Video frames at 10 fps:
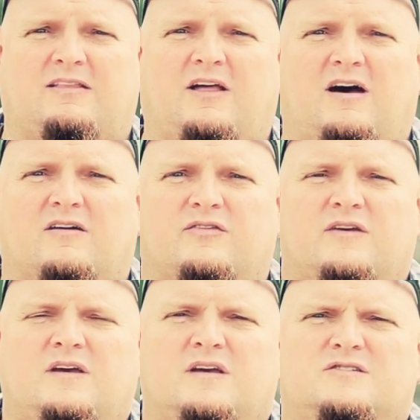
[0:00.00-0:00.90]
that love.
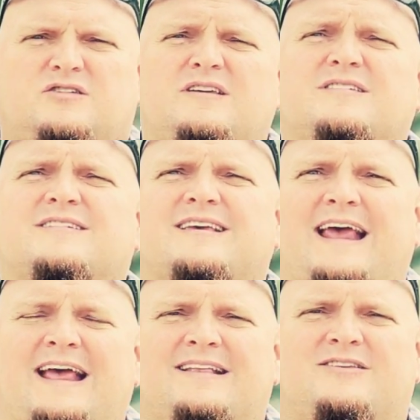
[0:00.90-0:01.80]
Jesus
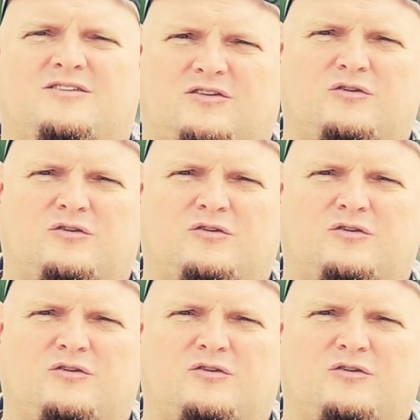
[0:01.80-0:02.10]
handed